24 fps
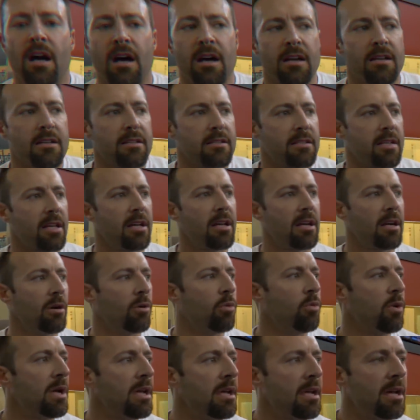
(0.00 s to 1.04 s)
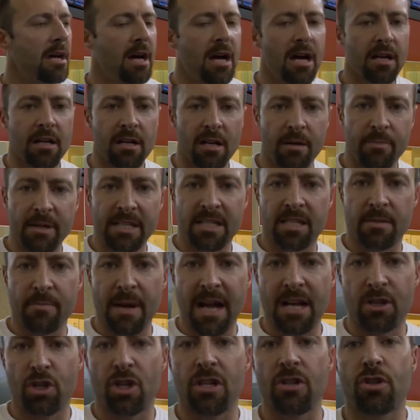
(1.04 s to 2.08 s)
guys, we are gonna be
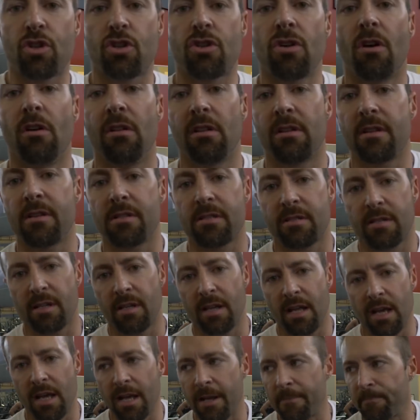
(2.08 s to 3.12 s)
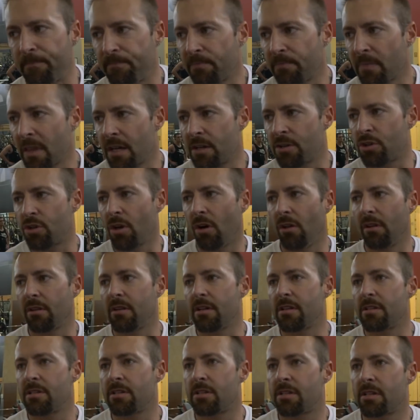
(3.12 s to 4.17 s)
smashing shoulders today.
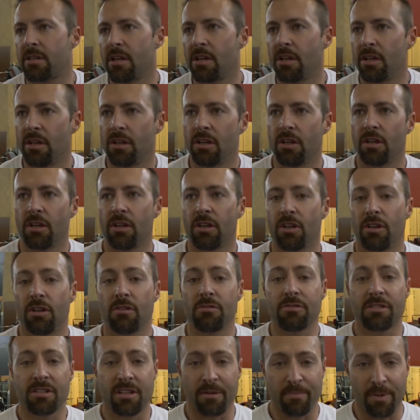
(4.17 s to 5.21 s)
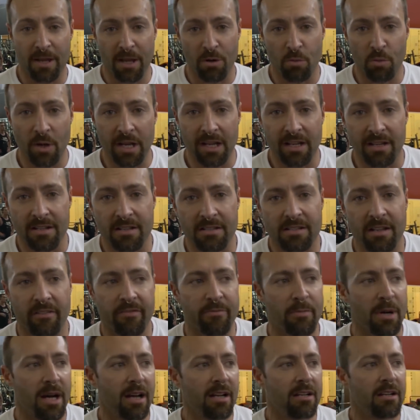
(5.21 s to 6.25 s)
Shoulders used to be a weakness of
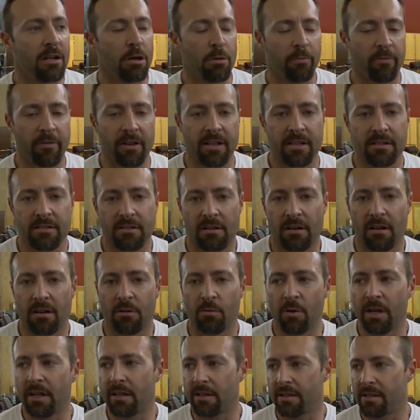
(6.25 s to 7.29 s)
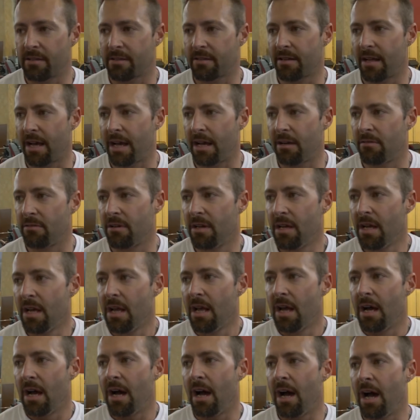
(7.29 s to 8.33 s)
mine. Hopefully it's not a weakness now.
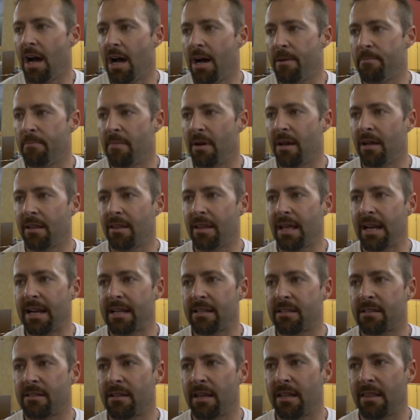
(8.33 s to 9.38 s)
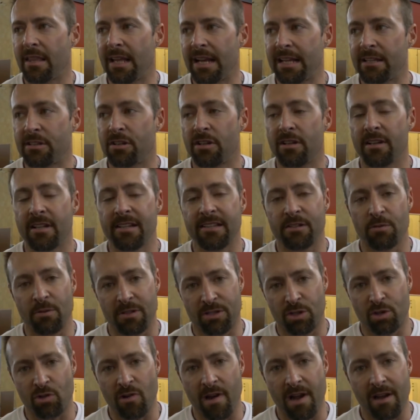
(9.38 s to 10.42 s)
And then it turned into a
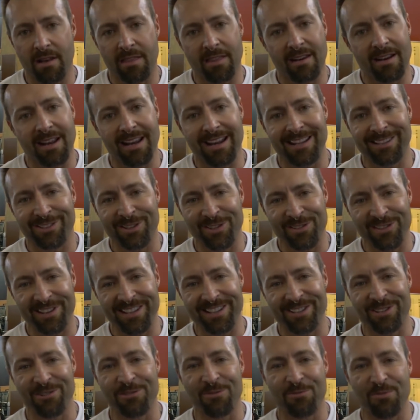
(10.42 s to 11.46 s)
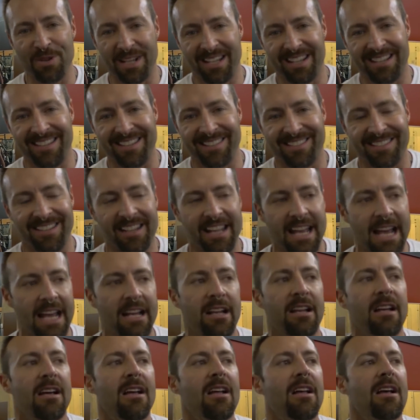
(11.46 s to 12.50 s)
strength, and then it turned into a weakness again.
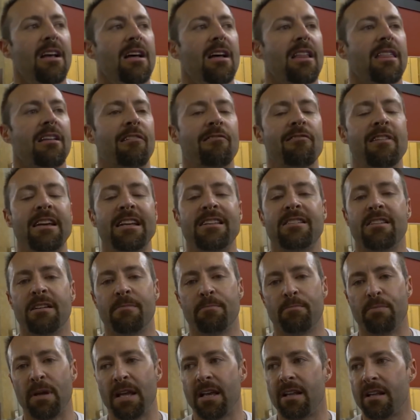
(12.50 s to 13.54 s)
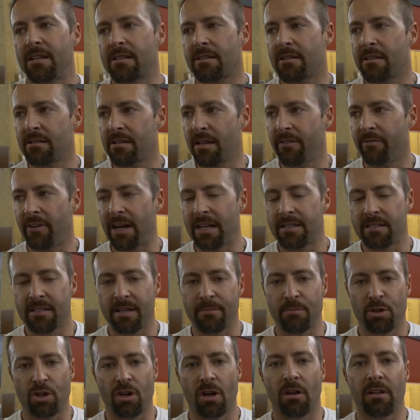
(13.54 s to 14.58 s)
The reason being is because I've had
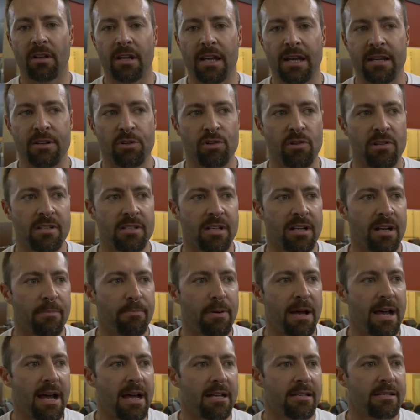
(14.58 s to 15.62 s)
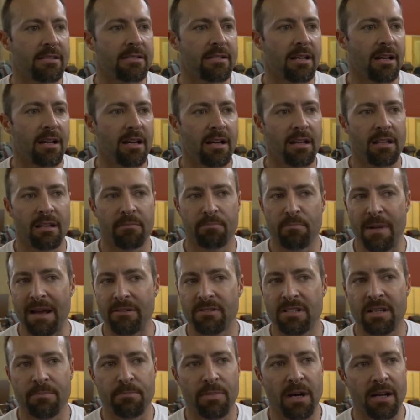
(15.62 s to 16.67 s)
some shoulder injuries in the past.
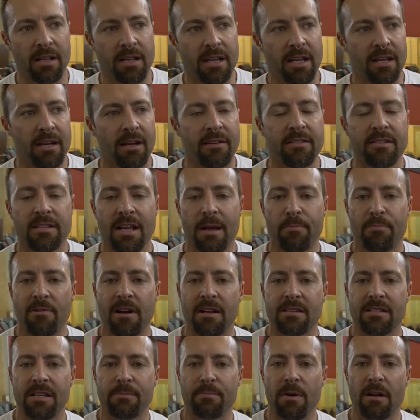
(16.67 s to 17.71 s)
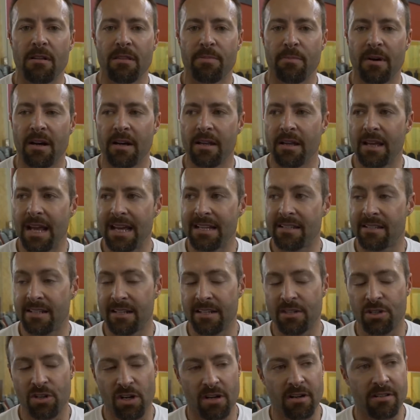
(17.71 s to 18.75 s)
Mountain biking, I separated both my
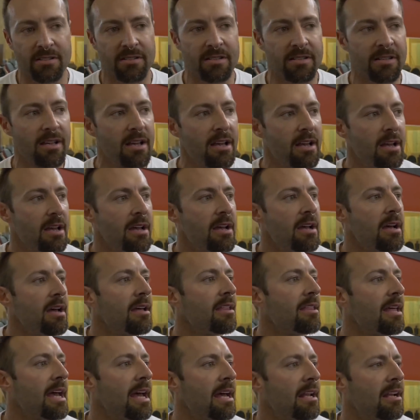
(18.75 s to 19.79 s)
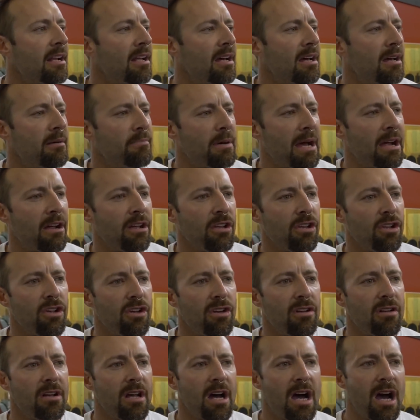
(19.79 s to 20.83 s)
AC joints. Then about a
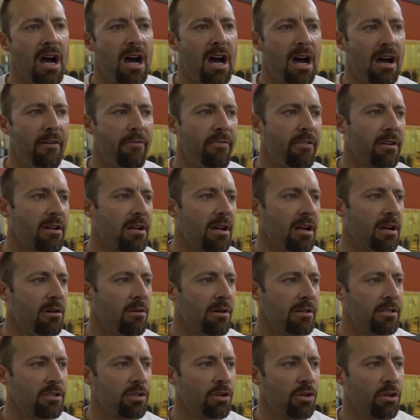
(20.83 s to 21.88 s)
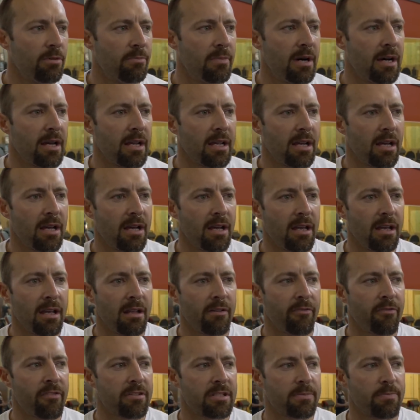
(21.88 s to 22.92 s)
year and a half ago, I tore my
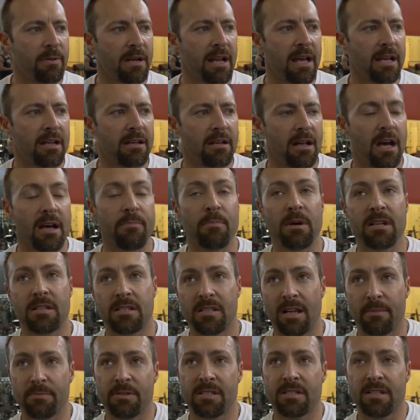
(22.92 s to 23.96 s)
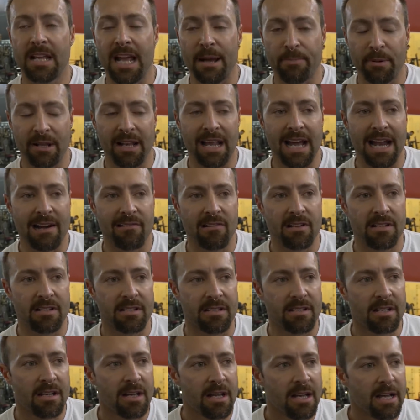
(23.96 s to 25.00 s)
my
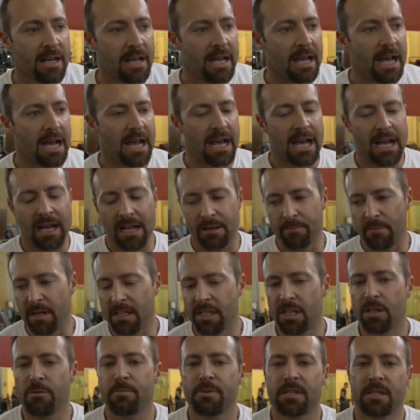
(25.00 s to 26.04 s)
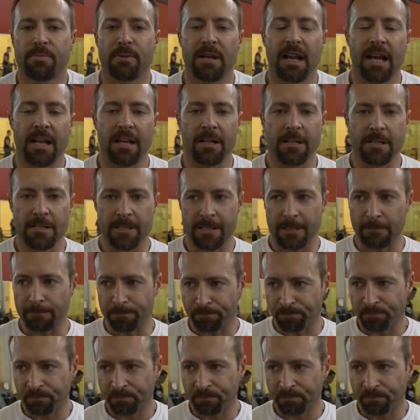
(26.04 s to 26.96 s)
subscapularis and my supraspinatus.